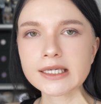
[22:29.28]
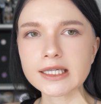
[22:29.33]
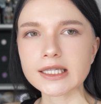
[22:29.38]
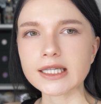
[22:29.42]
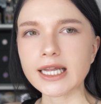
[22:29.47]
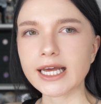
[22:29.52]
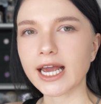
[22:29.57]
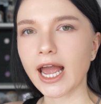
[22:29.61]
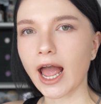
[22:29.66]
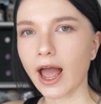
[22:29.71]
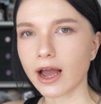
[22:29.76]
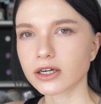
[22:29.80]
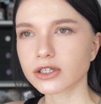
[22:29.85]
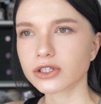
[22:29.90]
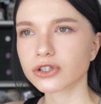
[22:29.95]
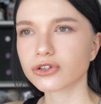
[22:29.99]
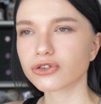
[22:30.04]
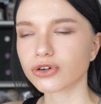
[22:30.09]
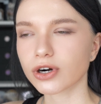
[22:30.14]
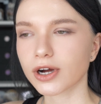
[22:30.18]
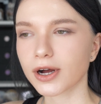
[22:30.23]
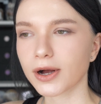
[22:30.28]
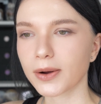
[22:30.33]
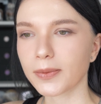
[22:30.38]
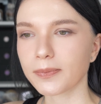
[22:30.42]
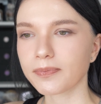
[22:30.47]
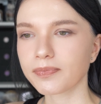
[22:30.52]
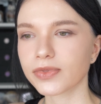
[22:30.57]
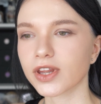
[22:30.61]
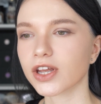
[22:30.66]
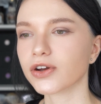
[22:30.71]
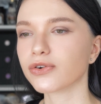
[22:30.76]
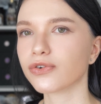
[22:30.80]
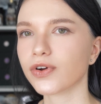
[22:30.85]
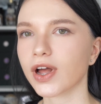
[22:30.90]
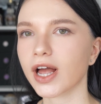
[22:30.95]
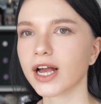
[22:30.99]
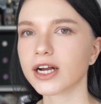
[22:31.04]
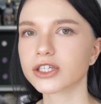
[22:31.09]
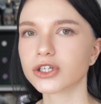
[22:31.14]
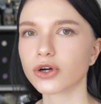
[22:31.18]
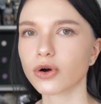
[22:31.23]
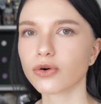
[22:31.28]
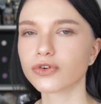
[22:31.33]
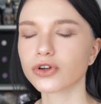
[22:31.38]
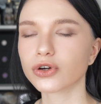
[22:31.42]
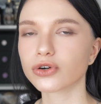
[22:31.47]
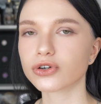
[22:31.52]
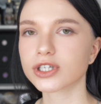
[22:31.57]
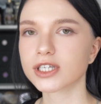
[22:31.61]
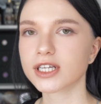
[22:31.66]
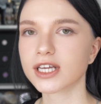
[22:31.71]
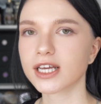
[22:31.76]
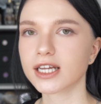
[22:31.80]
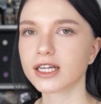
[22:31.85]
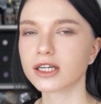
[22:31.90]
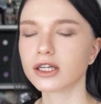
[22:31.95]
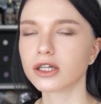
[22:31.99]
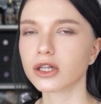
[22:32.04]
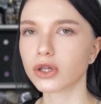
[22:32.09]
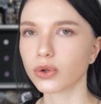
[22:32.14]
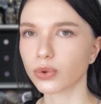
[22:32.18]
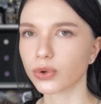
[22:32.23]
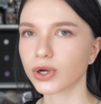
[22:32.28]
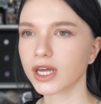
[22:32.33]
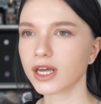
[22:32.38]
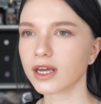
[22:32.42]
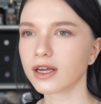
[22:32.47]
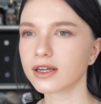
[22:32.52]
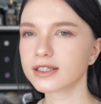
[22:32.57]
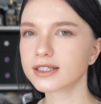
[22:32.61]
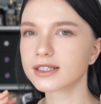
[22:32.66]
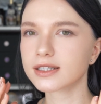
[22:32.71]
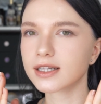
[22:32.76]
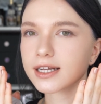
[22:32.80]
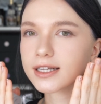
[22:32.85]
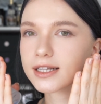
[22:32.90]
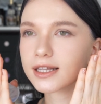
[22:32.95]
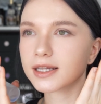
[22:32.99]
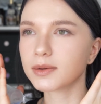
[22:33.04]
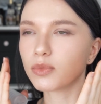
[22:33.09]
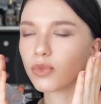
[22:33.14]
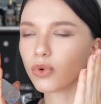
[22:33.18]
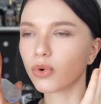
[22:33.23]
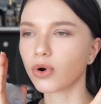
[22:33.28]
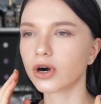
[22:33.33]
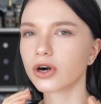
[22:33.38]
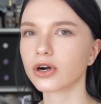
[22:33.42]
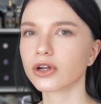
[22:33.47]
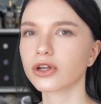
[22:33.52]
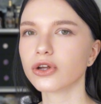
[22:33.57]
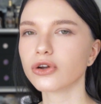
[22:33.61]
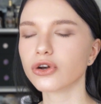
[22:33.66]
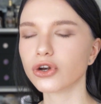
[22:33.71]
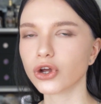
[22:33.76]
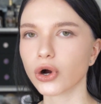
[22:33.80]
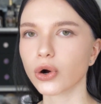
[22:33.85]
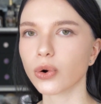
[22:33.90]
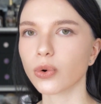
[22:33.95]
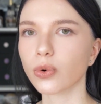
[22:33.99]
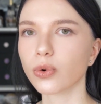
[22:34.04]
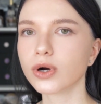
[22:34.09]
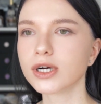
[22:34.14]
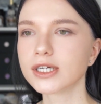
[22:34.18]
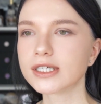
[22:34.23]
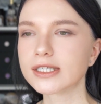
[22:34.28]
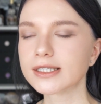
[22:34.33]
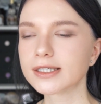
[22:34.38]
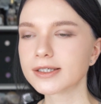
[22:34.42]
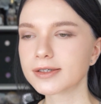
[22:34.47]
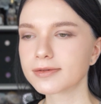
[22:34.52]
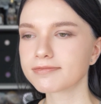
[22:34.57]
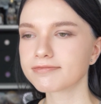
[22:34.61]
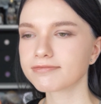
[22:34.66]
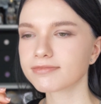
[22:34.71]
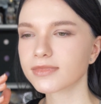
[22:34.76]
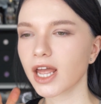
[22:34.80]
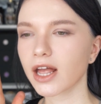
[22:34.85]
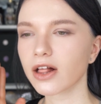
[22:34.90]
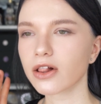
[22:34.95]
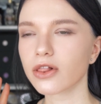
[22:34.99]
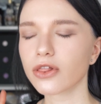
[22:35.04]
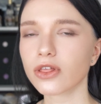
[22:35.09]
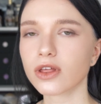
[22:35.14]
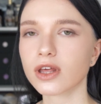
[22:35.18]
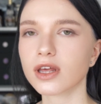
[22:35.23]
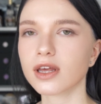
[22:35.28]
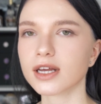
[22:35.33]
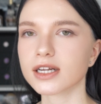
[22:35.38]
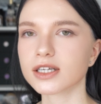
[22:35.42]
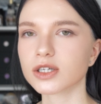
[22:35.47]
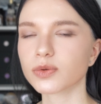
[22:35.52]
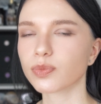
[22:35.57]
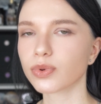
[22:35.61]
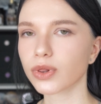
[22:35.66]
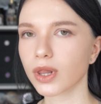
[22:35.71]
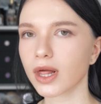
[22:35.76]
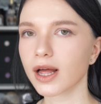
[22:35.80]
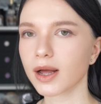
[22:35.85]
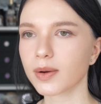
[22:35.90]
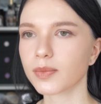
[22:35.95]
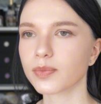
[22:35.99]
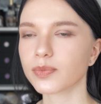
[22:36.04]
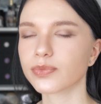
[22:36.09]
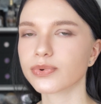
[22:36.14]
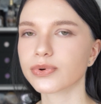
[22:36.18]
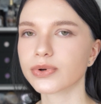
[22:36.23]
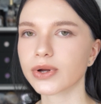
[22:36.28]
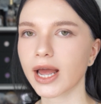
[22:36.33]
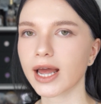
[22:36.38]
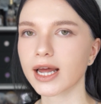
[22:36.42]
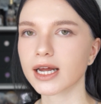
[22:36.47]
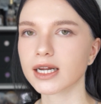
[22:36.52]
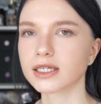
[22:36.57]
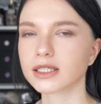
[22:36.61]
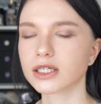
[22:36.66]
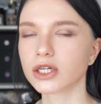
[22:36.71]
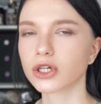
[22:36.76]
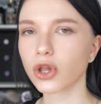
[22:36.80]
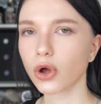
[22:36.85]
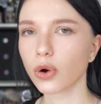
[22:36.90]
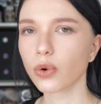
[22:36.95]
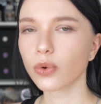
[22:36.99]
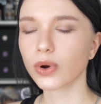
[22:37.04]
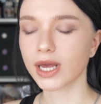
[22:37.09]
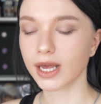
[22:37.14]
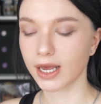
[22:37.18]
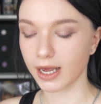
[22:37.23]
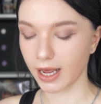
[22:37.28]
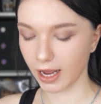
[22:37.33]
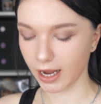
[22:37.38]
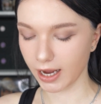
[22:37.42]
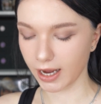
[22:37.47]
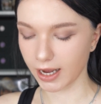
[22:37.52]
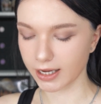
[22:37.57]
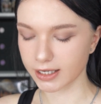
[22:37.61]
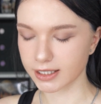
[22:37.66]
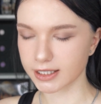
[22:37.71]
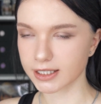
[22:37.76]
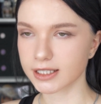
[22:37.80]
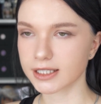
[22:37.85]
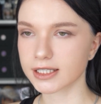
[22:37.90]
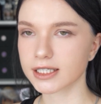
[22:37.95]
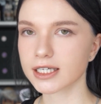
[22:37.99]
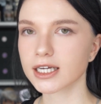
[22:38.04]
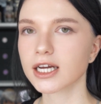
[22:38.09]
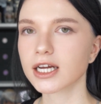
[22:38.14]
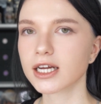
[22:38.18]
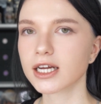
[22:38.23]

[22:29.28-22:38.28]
like extra effect of your skin looking slightly more, you know, healthy and plump and glowing, and